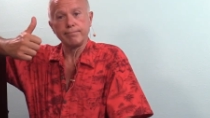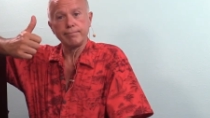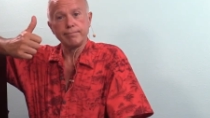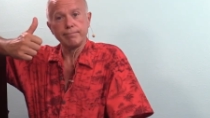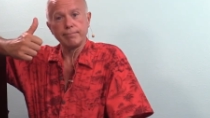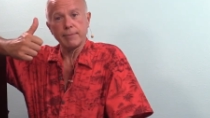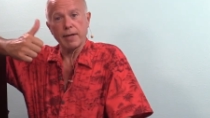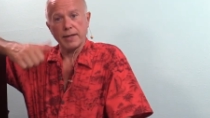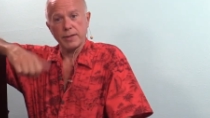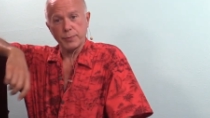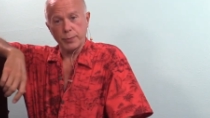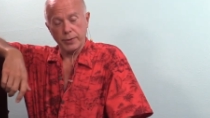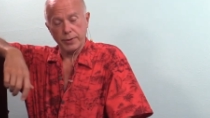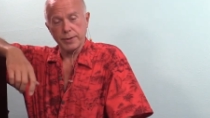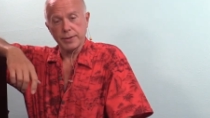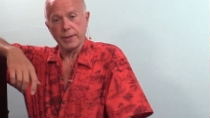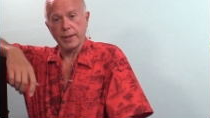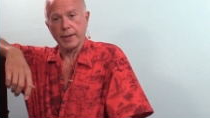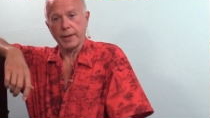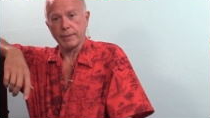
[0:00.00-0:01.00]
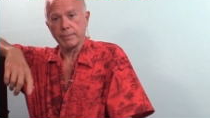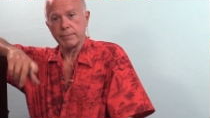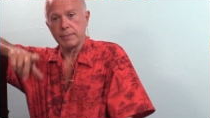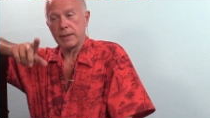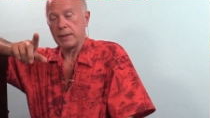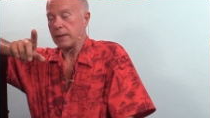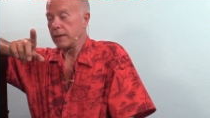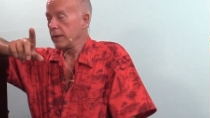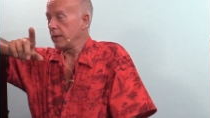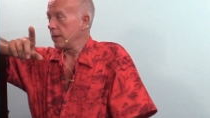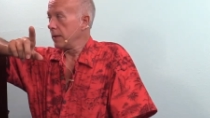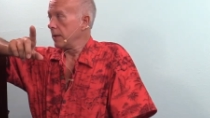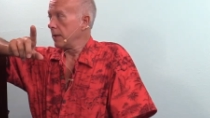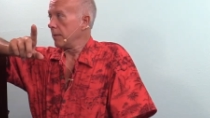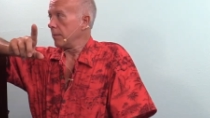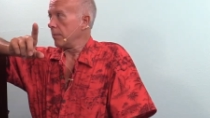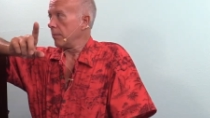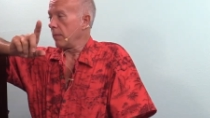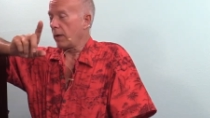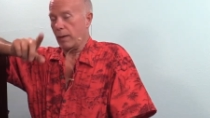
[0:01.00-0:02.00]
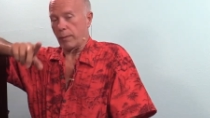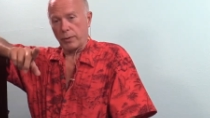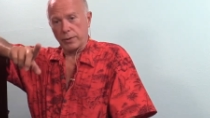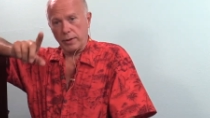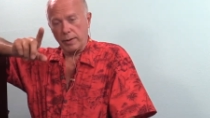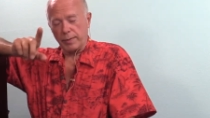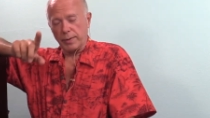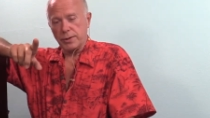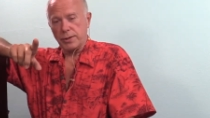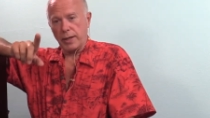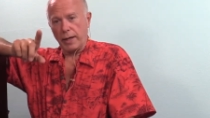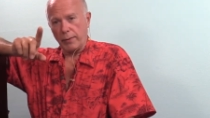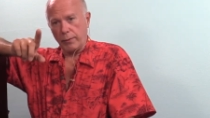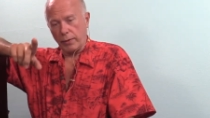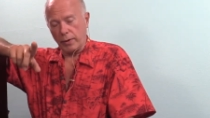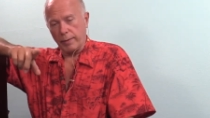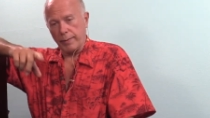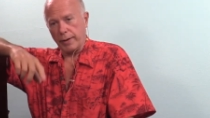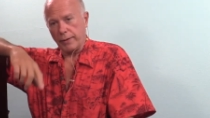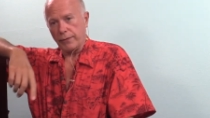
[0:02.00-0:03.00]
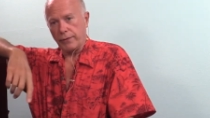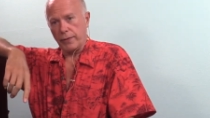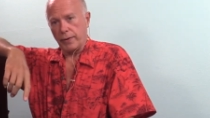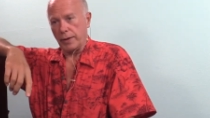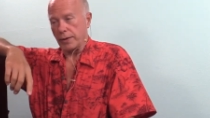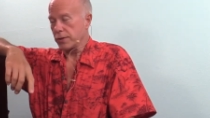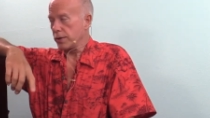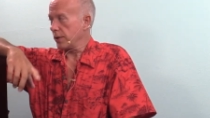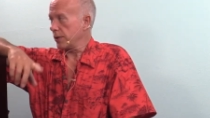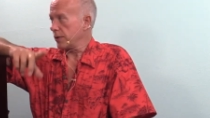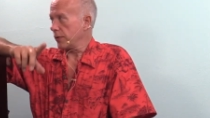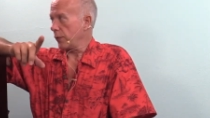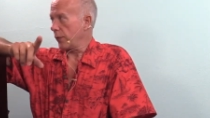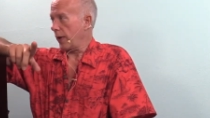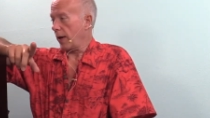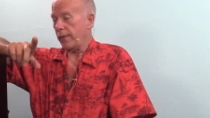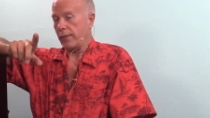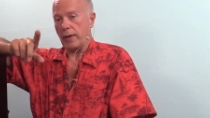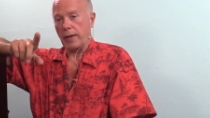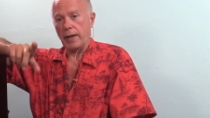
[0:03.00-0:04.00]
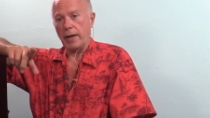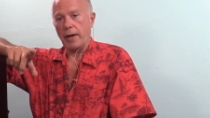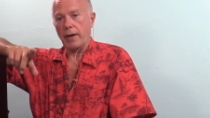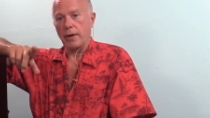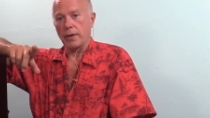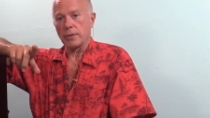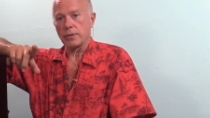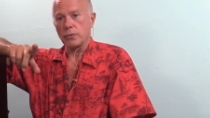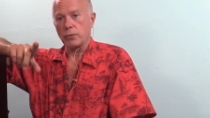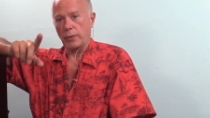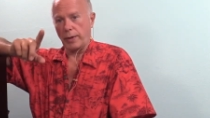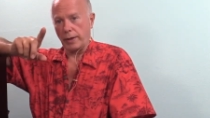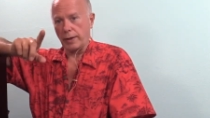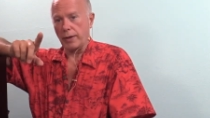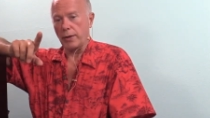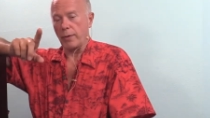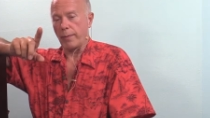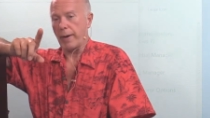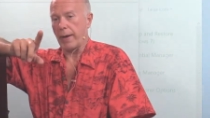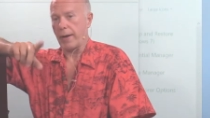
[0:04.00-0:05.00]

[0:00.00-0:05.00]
That's pretty slick. But I'm going to double check. We're going to make Finish because if we have any errors, we need to know about it